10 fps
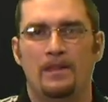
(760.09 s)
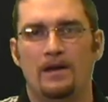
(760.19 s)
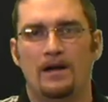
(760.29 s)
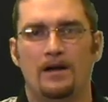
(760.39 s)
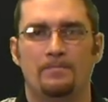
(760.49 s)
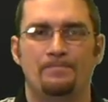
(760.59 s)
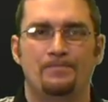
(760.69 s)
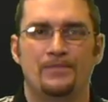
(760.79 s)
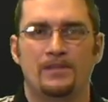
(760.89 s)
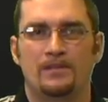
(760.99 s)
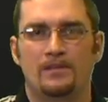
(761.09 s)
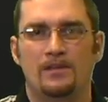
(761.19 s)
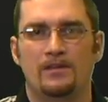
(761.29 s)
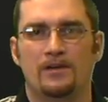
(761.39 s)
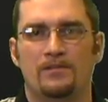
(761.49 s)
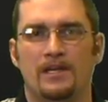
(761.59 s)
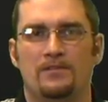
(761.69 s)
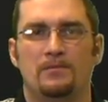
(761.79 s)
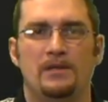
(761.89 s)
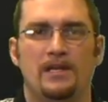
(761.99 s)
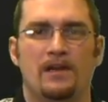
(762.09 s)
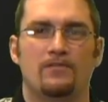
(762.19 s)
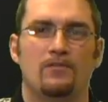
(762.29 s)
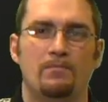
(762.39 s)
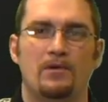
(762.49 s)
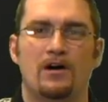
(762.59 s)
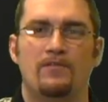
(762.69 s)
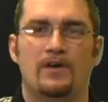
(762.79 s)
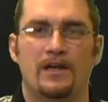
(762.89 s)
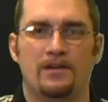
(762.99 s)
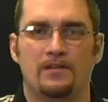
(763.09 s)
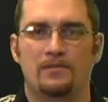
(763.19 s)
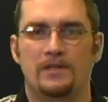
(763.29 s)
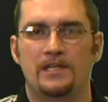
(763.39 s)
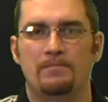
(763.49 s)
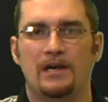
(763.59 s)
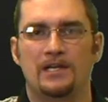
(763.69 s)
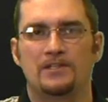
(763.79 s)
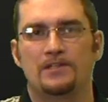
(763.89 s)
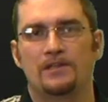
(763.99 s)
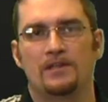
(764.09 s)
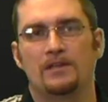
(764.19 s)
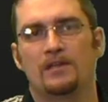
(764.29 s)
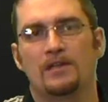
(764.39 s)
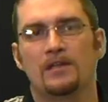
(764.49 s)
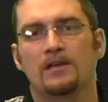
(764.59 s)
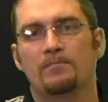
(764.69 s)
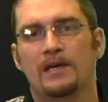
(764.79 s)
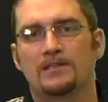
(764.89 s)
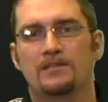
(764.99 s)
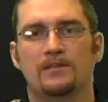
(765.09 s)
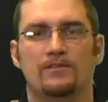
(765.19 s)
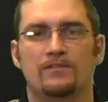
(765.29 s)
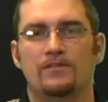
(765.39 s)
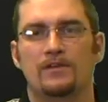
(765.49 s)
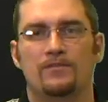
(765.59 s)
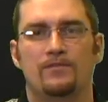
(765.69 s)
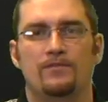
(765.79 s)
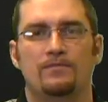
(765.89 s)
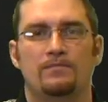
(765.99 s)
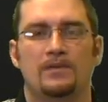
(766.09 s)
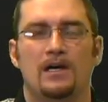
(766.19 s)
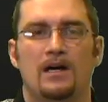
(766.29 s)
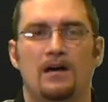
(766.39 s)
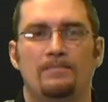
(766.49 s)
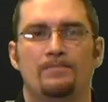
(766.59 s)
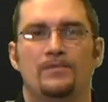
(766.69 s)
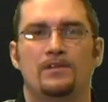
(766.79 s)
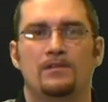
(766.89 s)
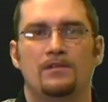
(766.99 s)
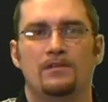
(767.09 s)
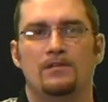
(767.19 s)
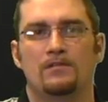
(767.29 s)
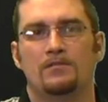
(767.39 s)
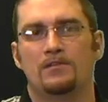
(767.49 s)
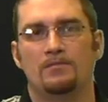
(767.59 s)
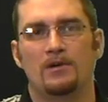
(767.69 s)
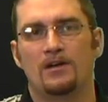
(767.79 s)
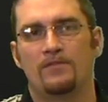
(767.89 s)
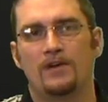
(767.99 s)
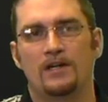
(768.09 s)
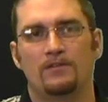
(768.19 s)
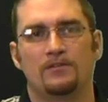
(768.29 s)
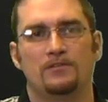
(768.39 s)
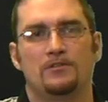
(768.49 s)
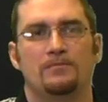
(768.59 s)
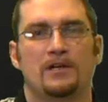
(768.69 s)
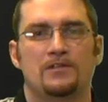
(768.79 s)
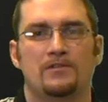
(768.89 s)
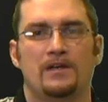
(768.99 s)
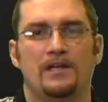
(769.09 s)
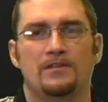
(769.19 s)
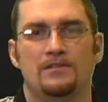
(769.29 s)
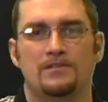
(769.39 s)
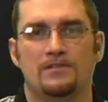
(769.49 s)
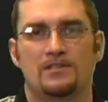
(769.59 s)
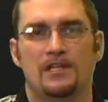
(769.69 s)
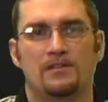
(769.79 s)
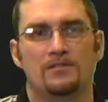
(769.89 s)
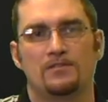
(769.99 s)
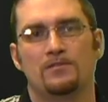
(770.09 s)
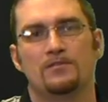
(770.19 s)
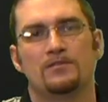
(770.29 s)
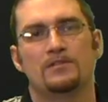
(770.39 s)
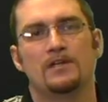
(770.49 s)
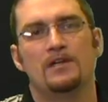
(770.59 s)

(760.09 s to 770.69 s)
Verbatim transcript: um, you know, you have to be careful when modifying a 3D mesh. It, it can get messy if, if uh, you, you modify it a little too much without using the standard tools.